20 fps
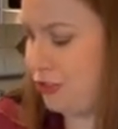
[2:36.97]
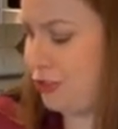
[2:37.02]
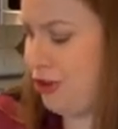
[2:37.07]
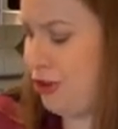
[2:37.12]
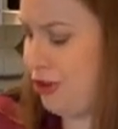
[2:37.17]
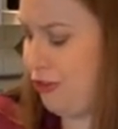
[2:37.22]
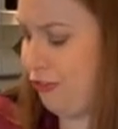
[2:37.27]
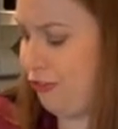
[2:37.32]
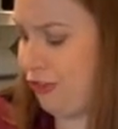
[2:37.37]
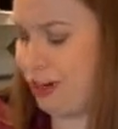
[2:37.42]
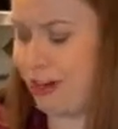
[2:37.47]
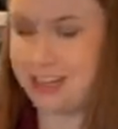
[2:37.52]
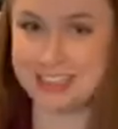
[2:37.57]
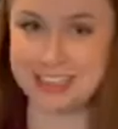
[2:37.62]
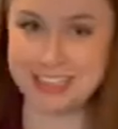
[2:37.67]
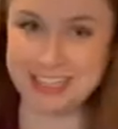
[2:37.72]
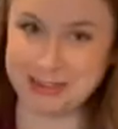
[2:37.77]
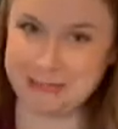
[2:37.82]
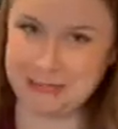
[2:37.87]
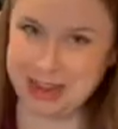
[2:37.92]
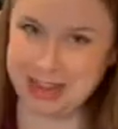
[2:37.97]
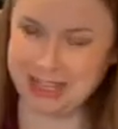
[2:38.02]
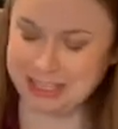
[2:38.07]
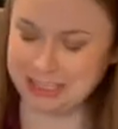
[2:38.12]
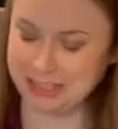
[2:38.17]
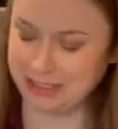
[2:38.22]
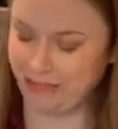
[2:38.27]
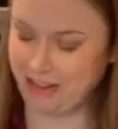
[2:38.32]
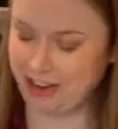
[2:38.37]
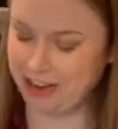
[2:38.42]
go for it because it can make
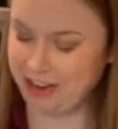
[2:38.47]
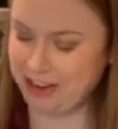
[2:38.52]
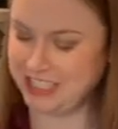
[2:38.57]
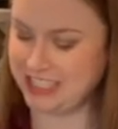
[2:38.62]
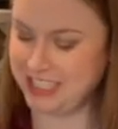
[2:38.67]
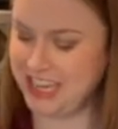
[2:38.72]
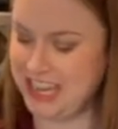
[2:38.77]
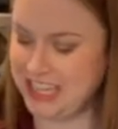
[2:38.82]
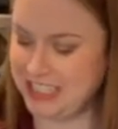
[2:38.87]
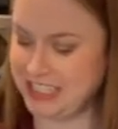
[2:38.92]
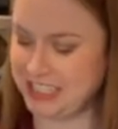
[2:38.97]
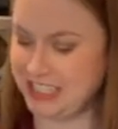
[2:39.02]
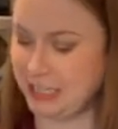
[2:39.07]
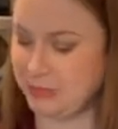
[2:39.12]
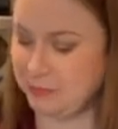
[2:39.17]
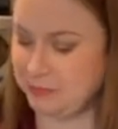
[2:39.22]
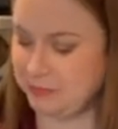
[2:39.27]
things very tasty.